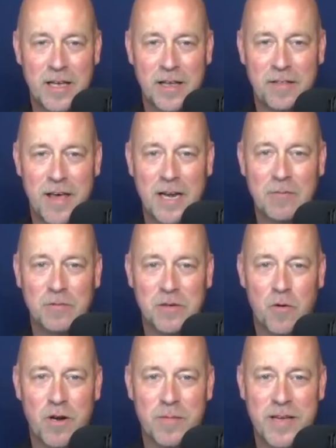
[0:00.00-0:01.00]
that it was
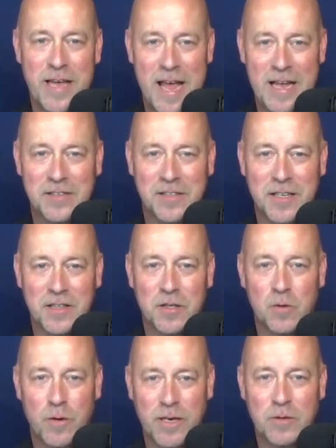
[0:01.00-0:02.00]
going to be canceling the
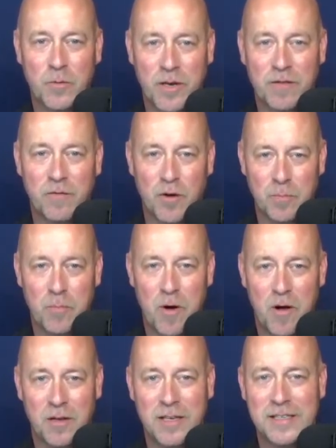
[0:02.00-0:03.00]
twenty twenty
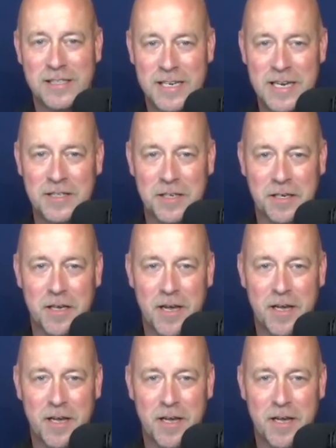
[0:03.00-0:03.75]
football season.